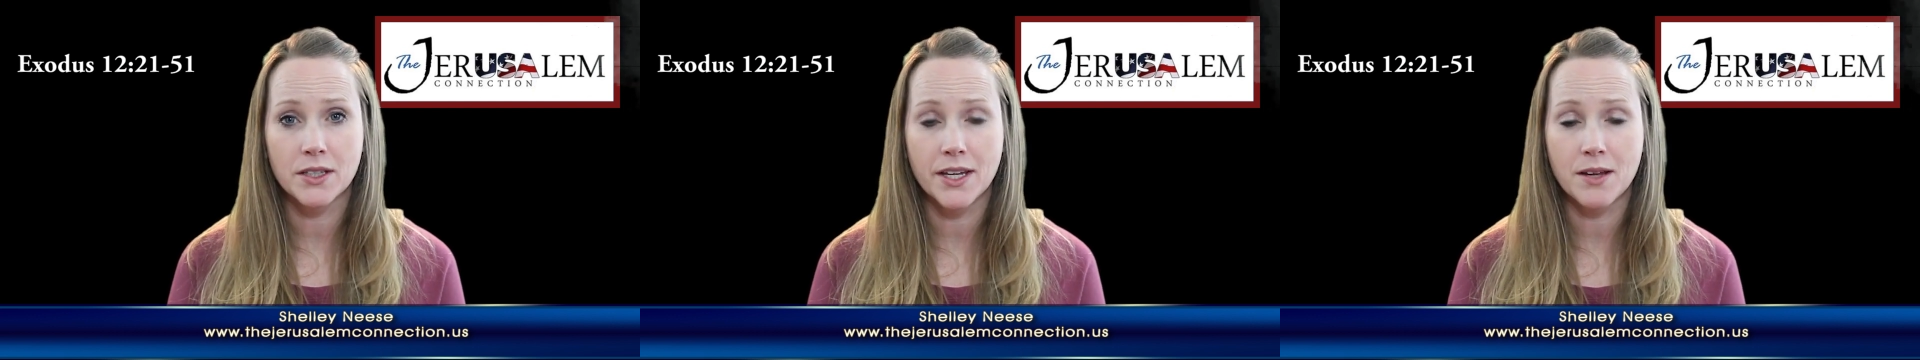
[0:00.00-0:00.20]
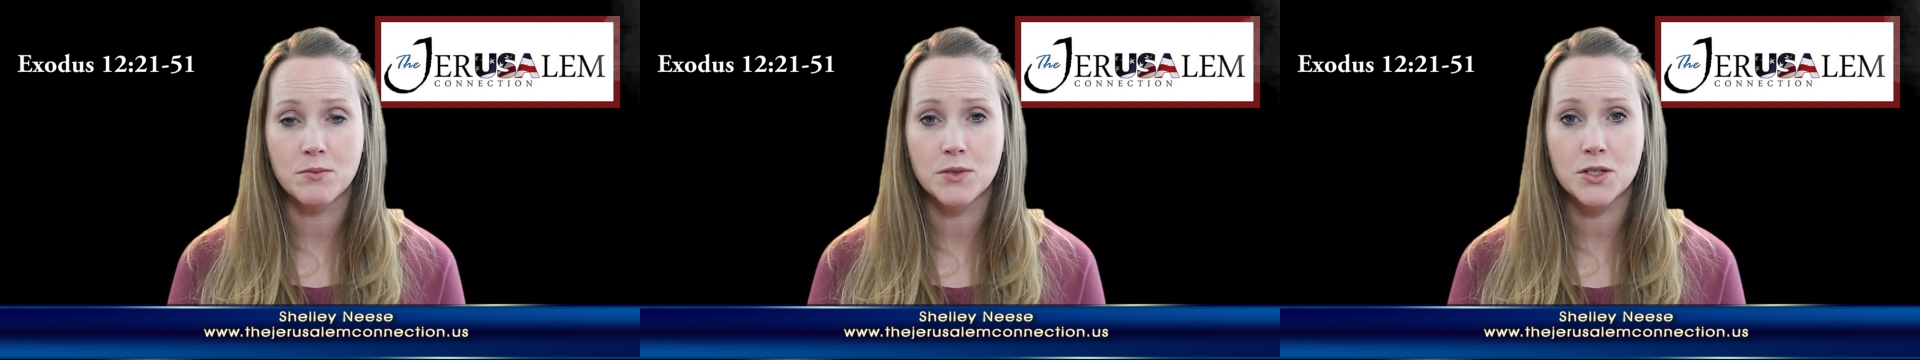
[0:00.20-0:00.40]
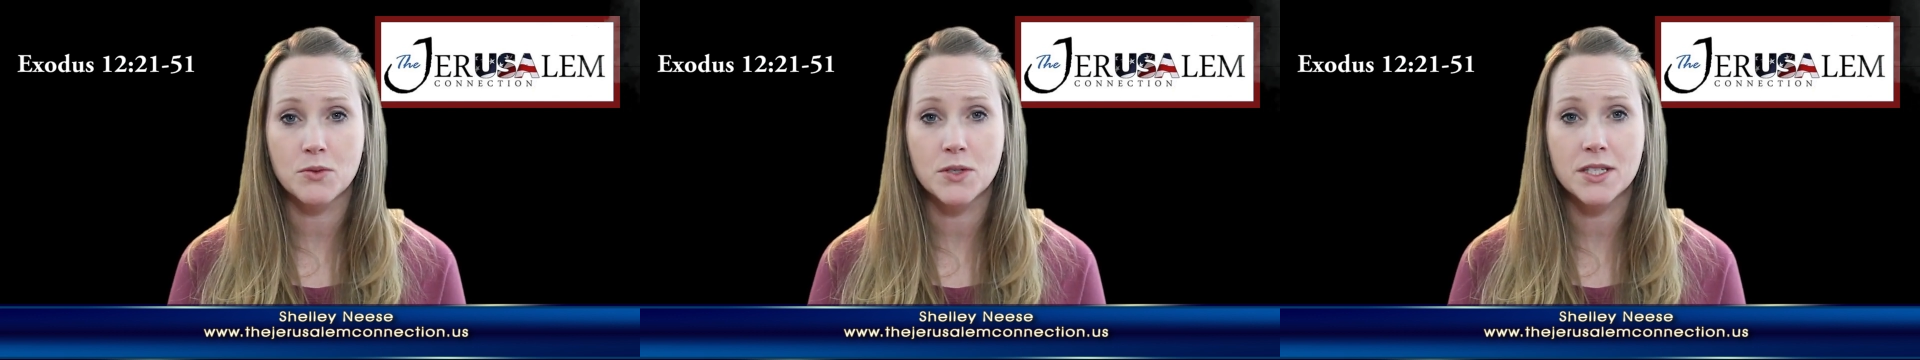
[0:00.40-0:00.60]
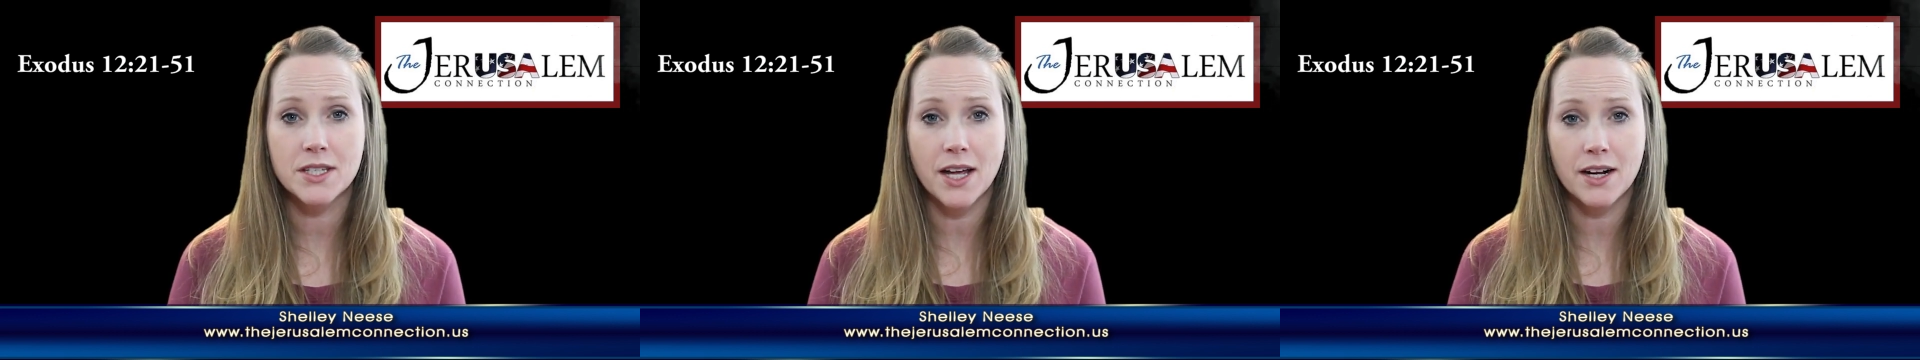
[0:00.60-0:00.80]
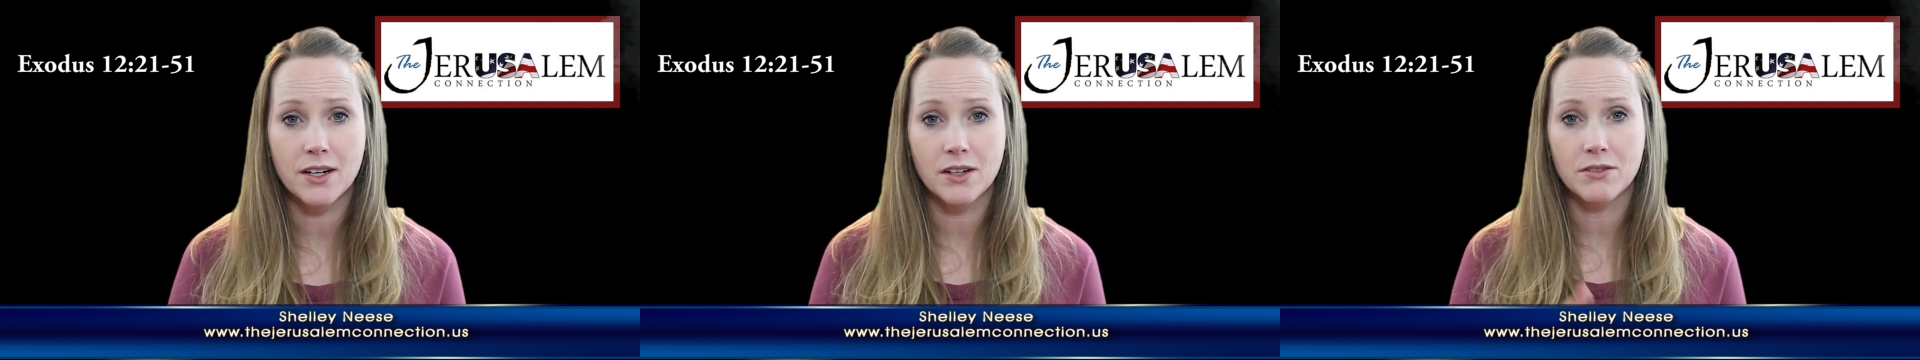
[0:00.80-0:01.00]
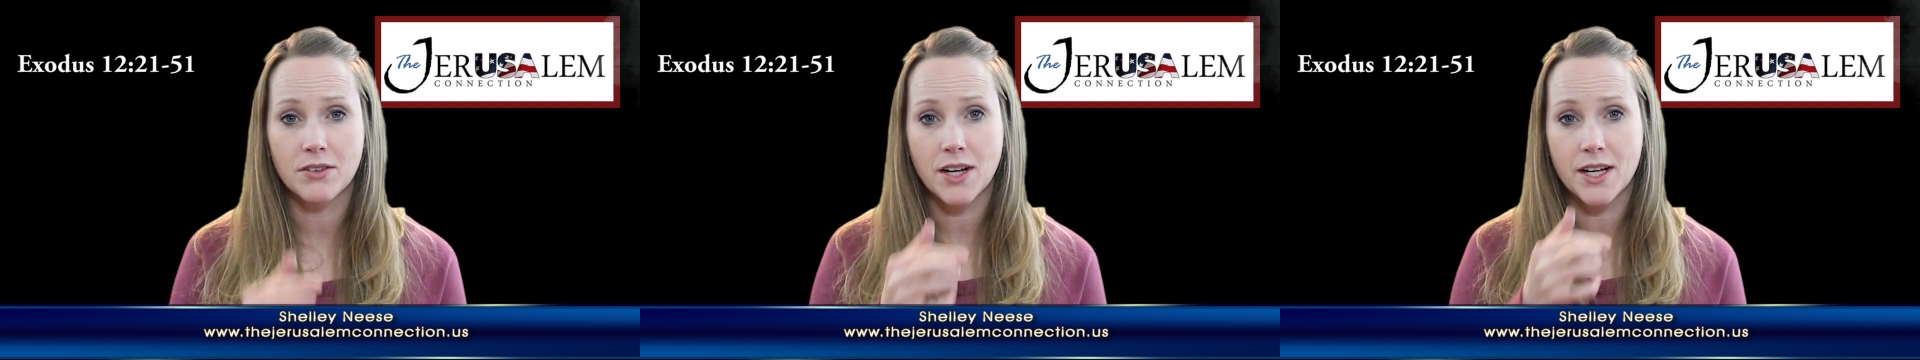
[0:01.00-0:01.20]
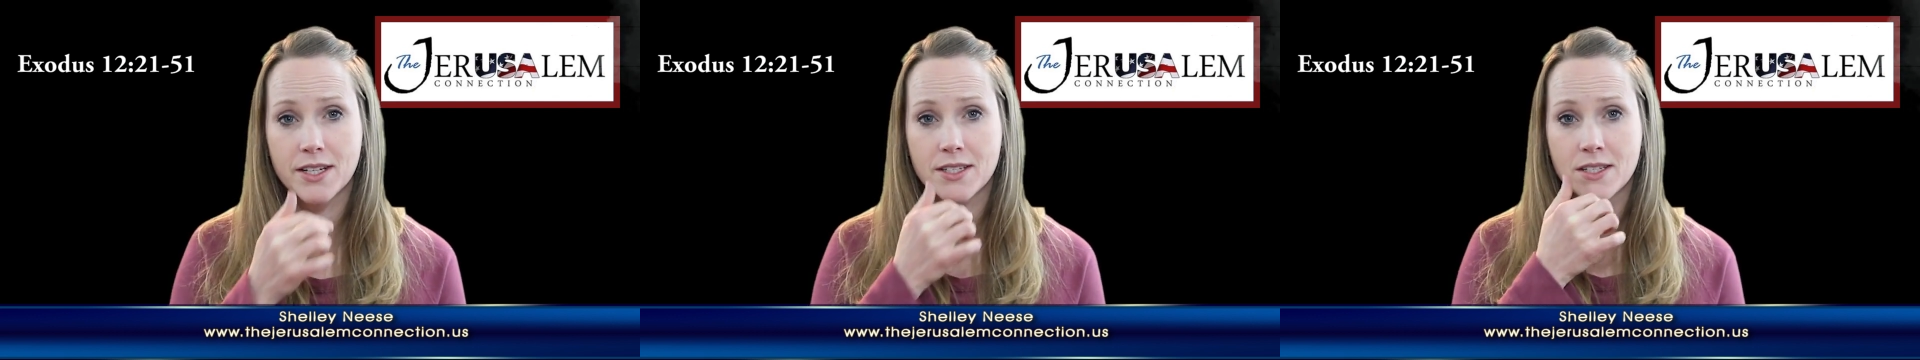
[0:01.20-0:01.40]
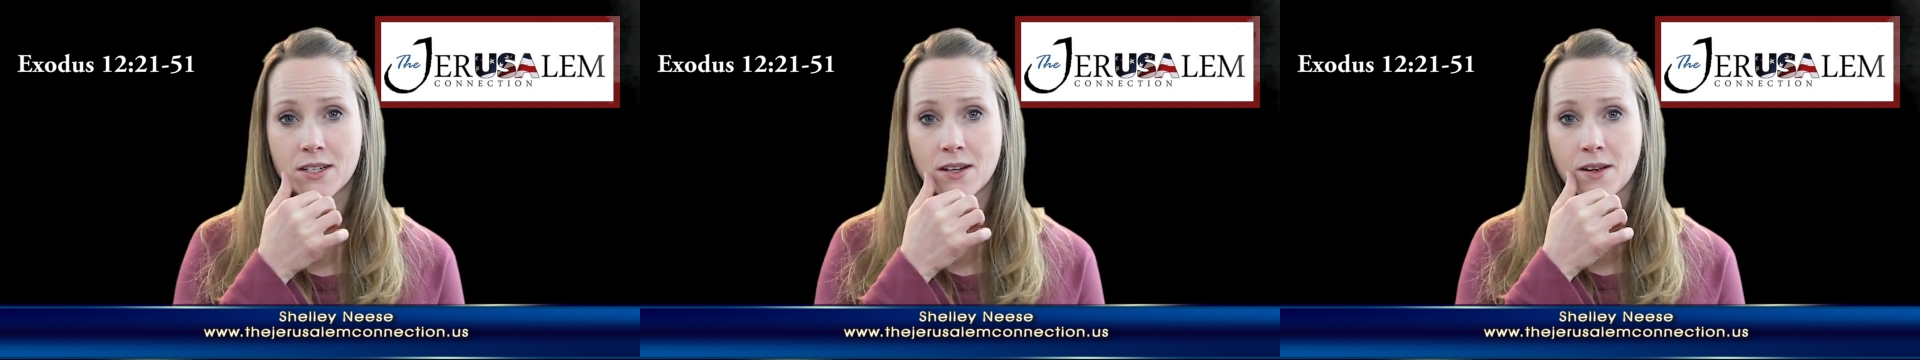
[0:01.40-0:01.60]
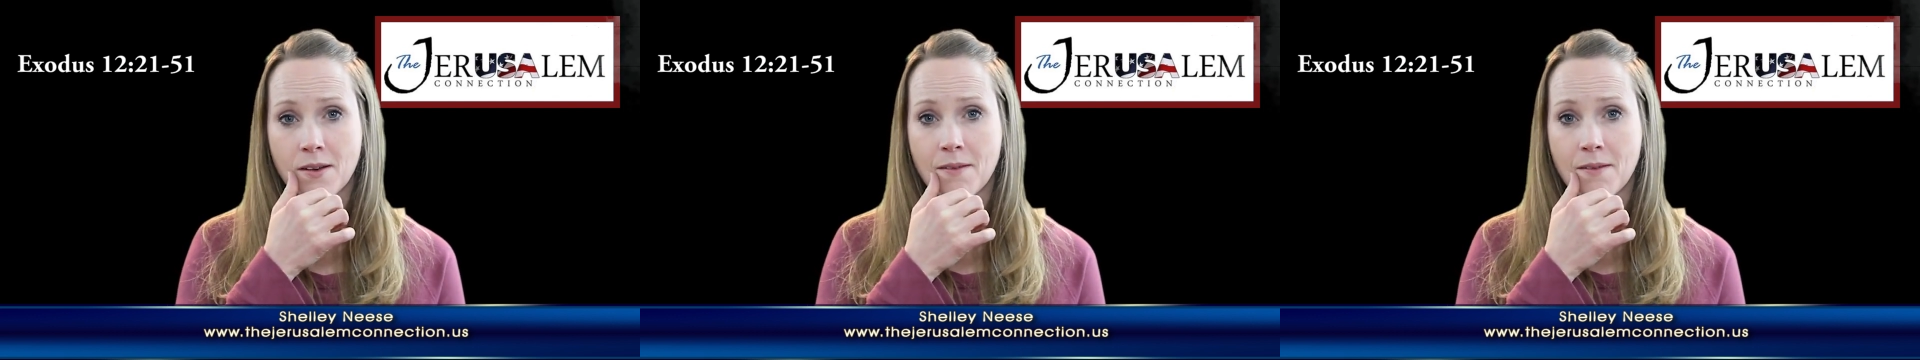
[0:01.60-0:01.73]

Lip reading: lamb which was sacrificed.